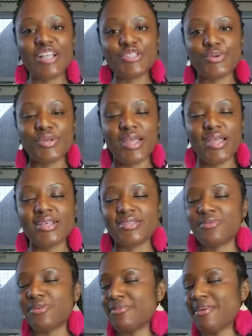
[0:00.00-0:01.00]
8 28
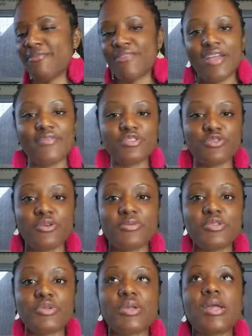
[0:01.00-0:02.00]
is one of my favorite
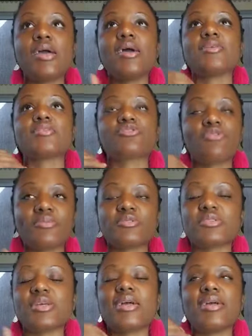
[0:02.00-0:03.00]
scripture,
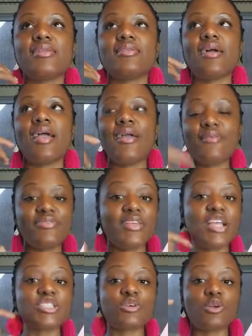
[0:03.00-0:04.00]
scriptures.
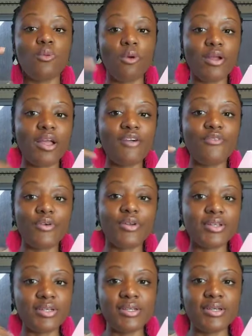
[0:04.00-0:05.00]
Everything is going to work out for
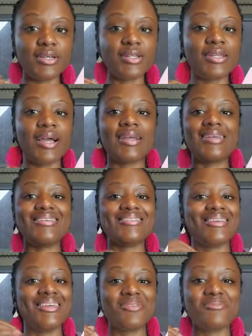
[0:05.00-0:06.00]
the good. Like
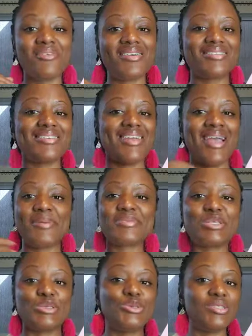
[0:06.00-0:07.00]
the healing process
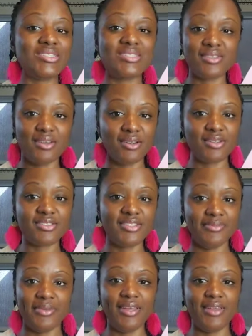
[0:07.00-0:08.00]
absolutely sucked
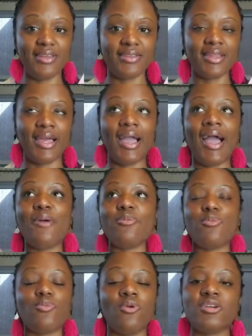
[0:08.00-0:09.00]
to me. Like I
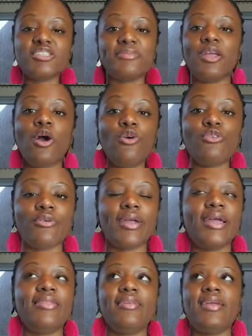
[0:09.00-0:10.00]
wanted to be over
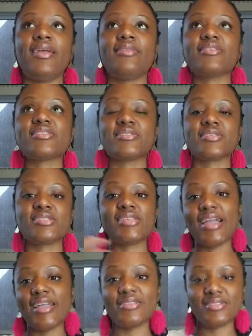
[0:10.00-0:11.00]
it. And then the, the
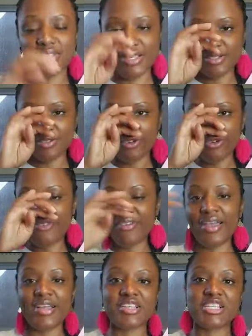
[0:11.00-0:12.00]
second season of grief
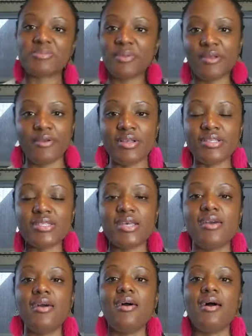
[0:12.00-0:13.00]
I had to experience
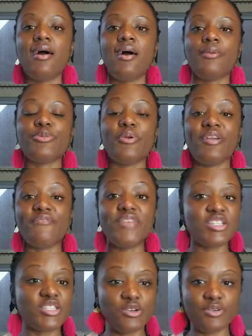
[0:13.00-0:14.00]
uh, through a
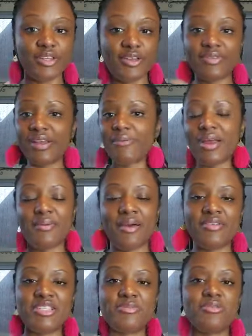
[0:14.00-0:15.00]
physical death that I write
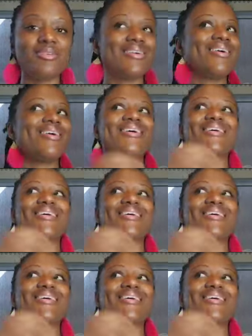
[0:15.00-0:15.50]
about in this book,